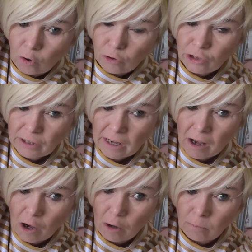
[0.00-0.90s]
under the
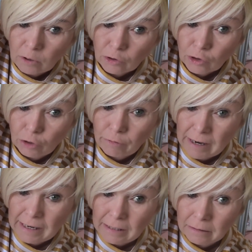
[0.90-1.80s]
arm to
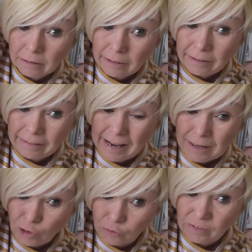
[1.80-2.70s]
create the
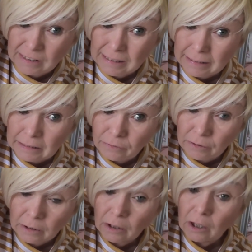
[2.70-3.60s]
edge of the sleeve.
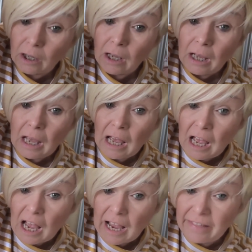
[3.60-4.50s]

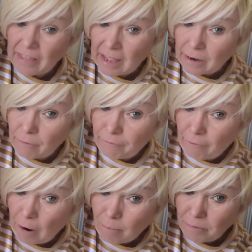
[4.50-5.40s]
And then
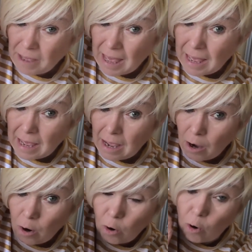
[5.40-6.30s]
from there
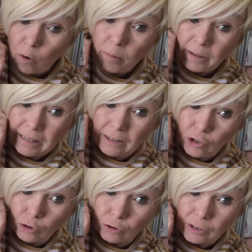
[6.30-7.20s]
up
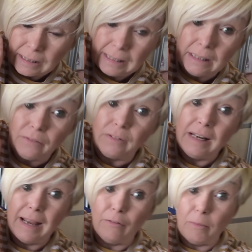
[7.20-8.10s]
is your sleeve.
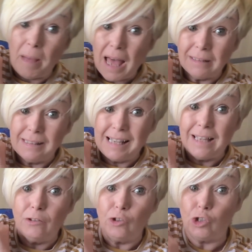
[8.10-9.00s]
Now the pattern
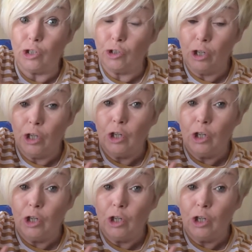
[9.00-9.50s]
tells you